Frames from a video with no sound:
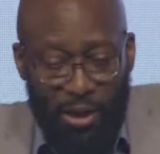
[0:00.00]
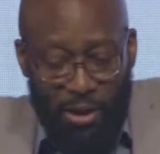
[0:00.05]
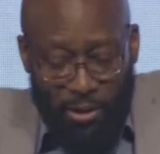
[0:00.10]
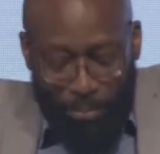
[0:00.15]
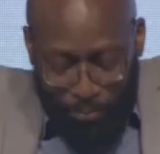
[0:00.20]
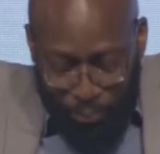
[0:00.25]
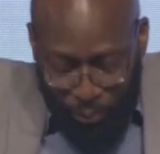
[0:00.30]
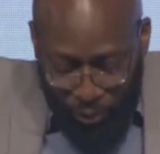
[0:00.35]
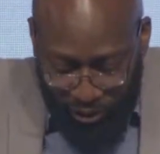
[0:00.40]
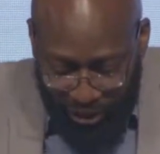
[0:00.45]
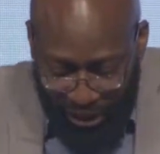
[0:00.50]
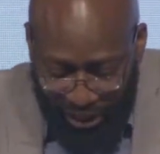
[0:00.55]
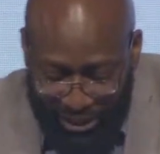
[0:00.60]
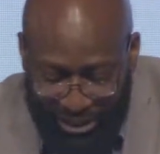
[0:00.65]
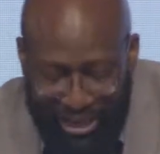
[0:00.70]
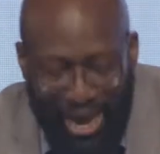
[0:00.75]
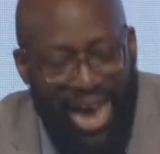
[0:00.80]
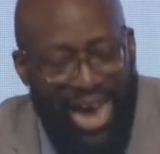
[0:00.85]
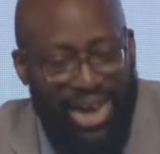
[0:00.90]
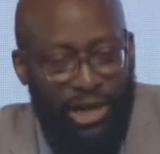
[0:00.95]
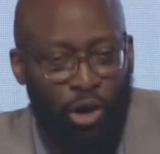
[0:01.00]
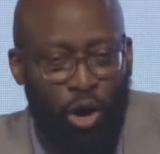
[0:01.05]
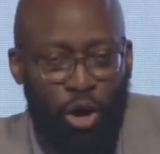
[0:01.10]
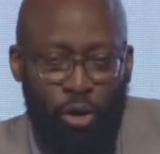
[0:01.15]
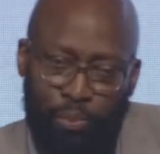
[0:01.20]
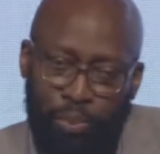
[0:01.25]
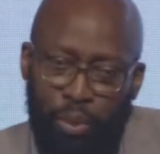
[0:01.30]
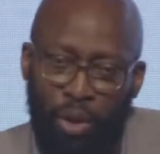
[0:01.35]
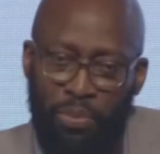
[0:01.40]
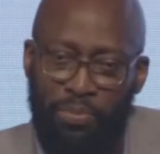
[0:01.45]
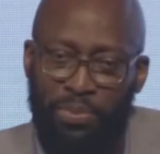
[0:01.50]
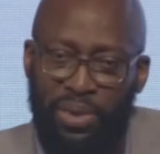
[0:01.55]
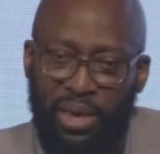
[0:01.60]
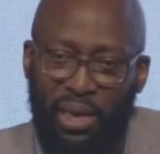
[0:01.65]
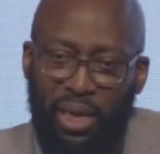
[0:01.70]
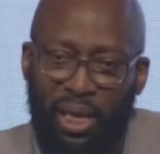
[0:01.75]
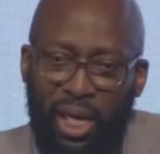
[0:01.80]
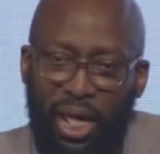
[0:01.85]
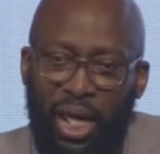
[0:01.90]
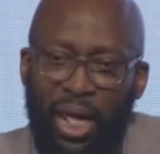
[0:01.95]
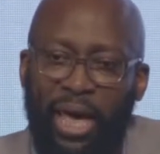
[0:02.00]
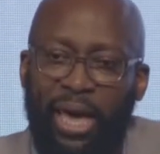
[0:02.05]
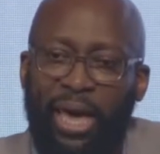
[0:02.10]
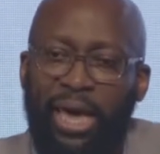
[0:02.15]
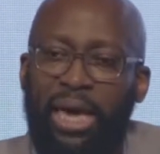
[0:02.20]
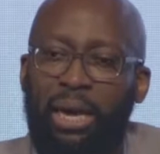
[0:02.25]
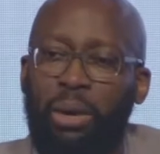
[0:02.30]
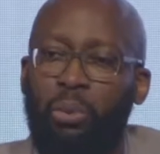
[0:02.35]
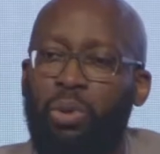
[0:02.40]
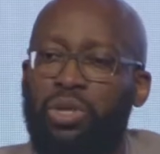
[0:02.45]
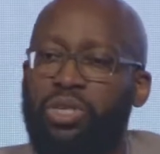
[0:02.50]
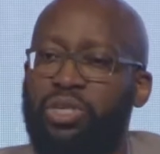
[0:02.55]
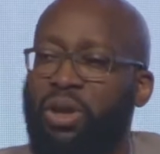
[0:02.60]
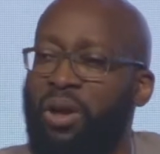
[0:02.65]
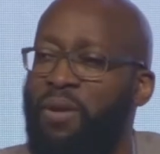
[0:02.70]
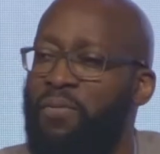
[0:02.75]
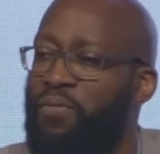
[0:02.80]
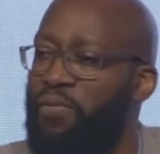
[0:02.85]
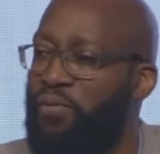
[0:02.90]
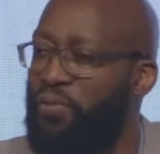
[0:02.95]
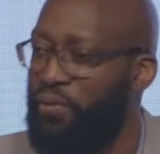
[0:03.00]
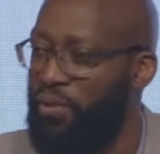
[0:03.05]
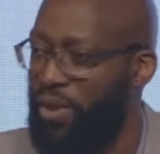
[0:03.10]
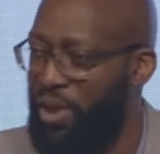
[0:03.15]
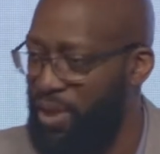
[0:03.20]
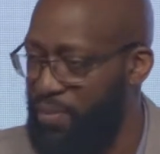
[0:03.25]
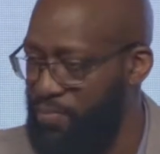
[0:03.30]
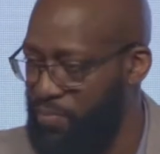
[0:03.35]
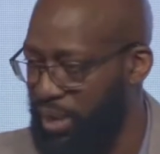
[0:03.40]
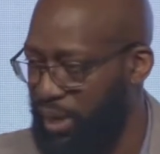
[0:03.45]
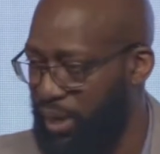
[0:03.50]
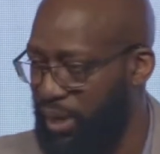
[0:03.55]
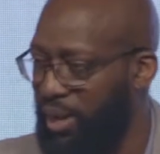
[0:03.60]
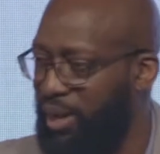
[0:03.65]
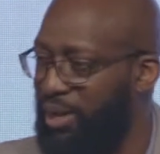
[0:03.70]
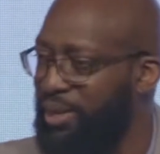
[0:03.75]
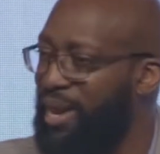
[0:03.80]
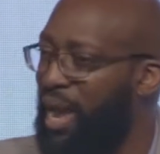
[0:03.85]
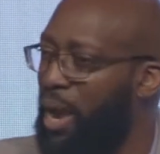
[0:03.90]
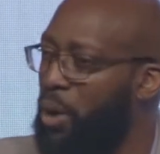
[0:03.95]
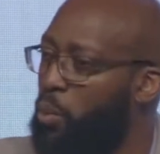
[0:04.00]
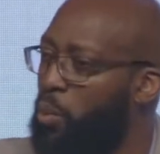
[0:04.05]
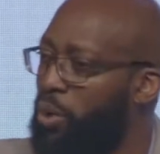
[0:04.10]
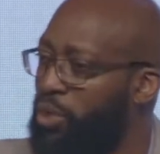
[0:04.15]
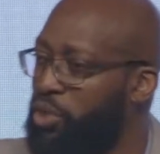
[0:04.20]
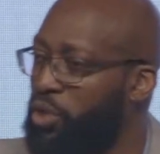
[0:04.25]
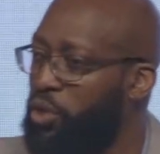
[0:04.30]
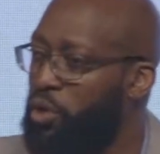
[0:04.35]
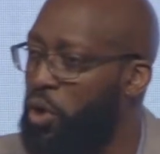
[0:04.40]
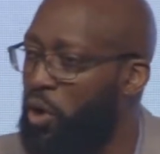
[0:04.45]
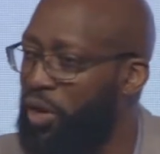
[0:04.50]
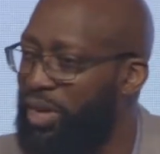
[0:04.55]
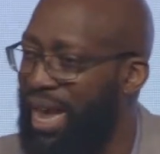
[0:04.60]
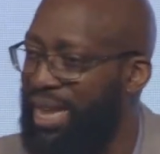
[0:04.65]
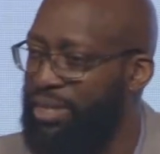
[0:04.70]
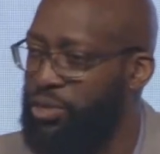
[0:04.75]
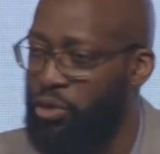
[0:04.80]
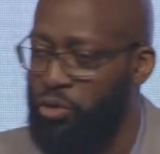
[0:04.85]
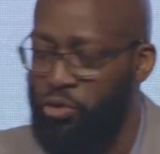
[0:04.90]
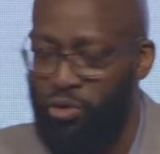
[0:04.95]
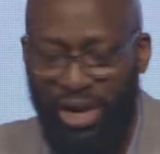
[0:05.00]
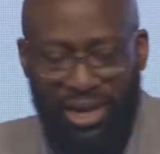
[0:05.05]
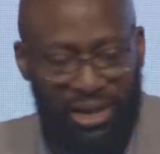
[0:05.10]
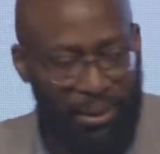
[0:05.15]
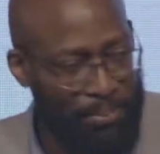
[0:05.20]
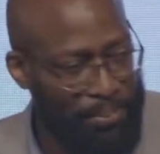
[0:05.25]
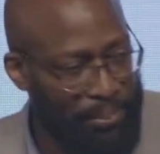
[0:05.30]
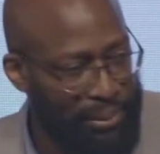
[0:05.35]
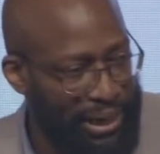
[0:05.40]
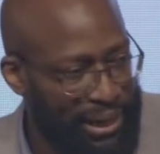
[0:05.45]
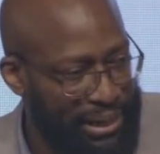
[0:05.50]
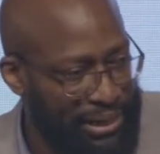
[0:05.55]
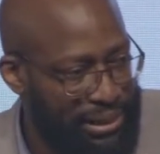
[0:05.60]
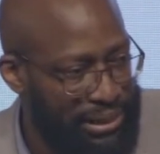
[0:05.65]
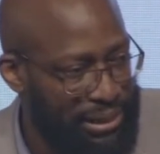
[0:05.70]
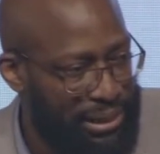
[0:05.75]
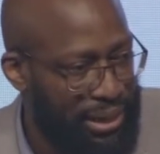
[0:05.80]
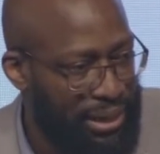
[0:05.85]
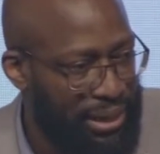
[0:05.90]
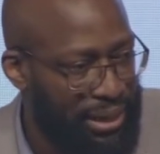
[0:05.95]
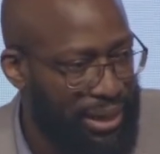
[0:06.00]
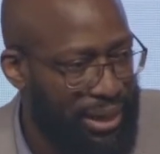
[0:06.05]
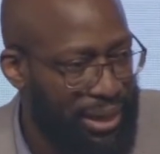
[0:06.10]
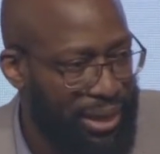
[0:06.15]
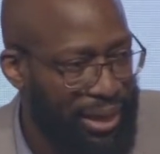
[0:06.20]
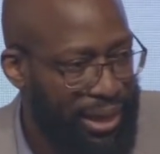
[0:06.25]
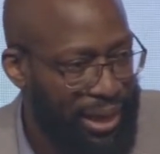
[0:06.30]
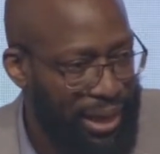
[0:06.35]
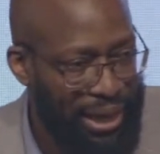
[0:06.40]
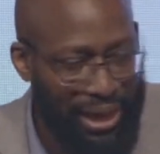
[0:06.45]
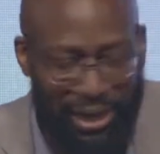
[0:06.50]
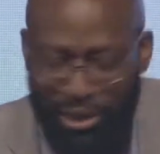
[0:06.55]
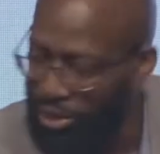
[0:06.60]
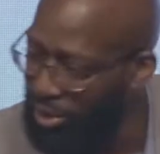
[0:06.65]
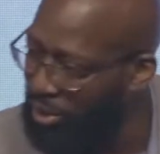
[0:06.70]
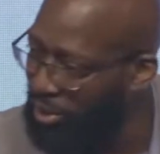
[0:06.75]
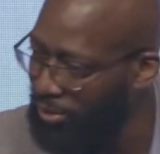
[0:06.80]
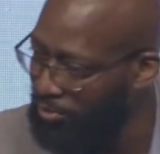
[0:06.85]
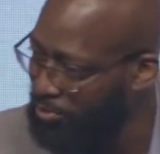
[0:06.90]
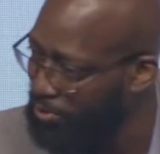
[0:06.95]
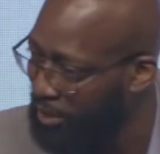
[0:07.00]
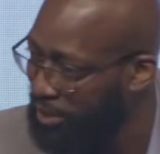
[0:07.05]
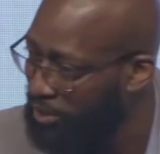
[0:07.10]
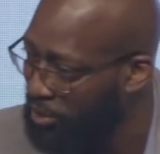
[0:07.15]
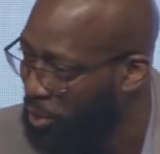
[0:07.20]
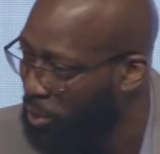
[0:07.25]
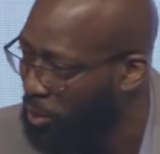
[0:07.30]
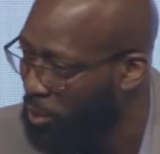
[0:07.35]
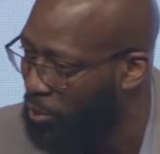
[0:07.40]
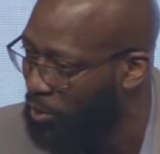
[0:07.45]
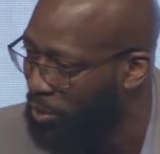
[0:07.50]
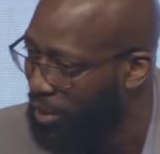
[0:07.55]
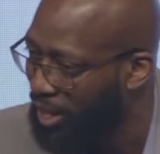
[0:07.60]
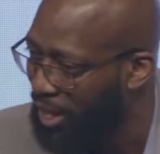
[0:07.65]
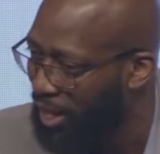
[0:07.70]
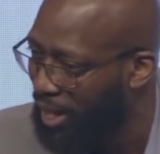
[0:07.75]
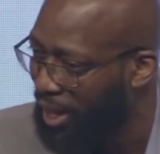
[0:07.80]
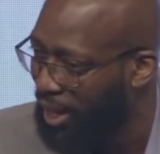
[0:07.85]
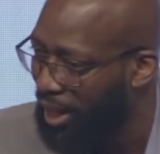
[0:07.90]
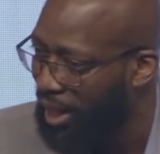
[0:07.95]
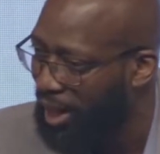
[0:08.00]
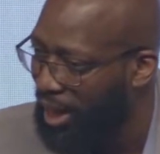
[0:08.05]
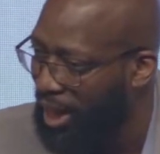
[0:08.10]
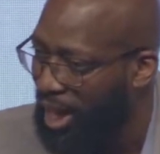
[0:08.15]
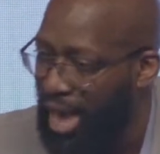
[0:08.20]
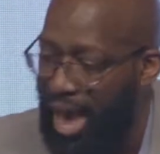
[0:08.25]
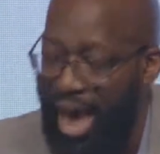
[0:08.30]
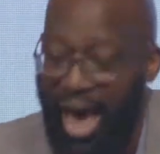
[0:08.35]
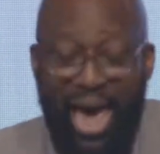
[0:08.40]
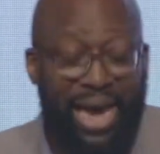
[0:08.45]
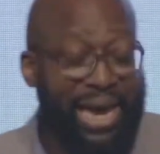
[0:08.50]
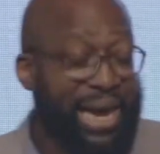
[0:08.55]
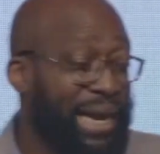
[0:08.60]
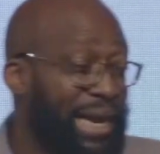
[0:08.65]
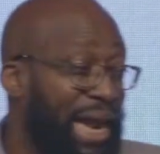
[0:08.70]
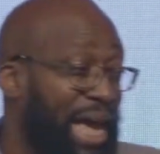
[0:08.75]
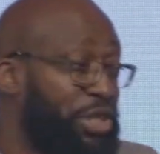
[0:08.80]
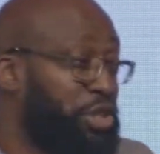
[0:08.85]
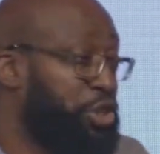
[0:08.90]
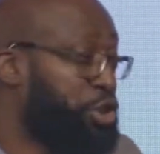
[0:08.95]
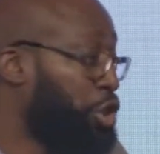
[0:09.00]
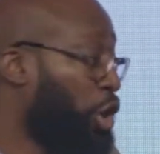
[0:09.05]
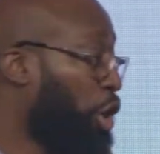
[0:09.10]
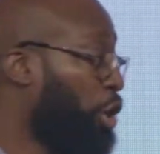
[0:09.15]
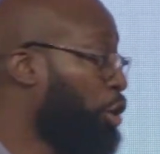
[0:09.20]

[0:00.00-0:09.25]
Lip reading: put his hand upon me, he was confirming that which God has already placed in. Praise the Lord. I can assure